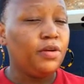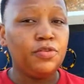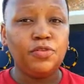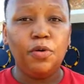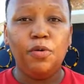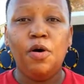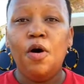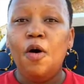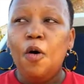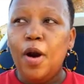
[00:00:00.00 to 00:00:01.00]
So
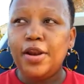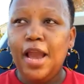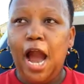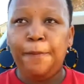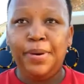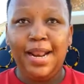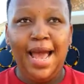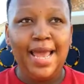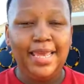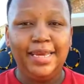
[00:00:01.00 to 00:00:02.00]
when you're
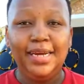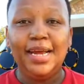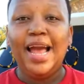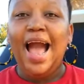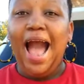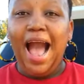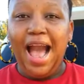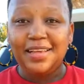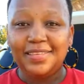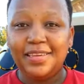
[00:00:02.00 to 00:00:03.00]
applying
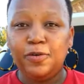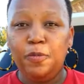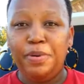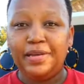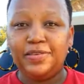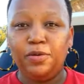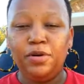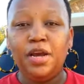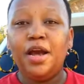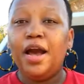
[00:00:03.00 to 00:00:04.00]
as single
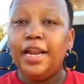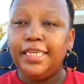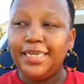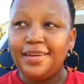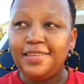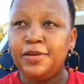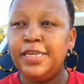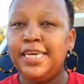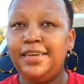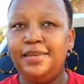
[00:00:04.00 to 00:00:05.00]
person, just
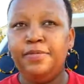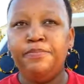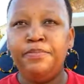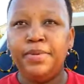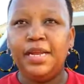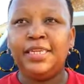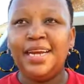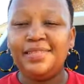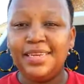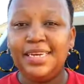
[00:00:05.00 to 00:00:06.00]
need
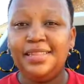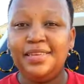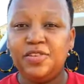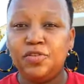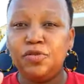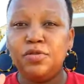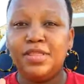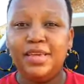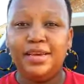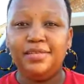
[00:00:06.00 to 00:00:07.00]
these two
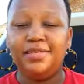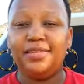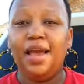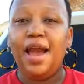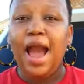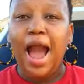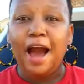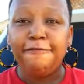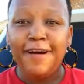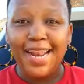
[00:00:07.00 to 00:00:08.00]
things:
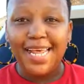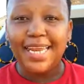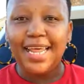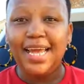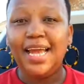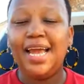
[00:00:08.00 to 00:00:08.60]
a valid